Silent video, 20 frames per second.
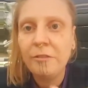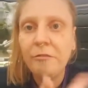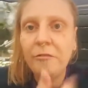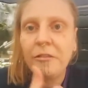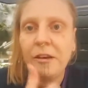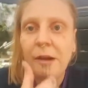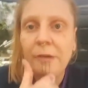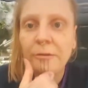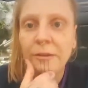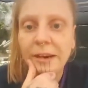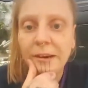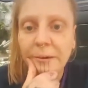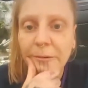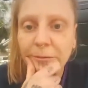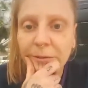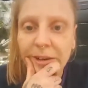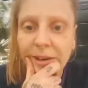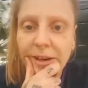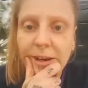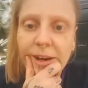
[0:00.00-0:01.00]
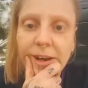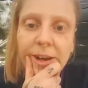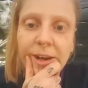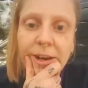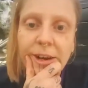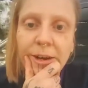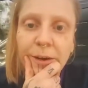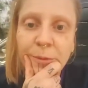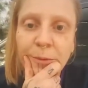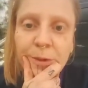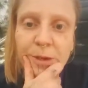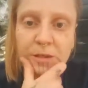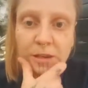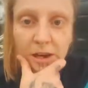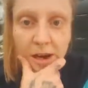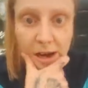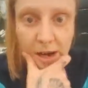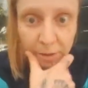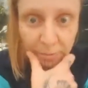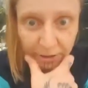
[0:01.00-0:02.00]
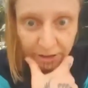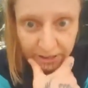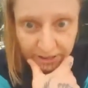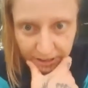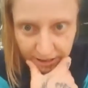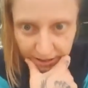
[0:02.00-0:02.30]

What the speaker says: found out I was a hybrid,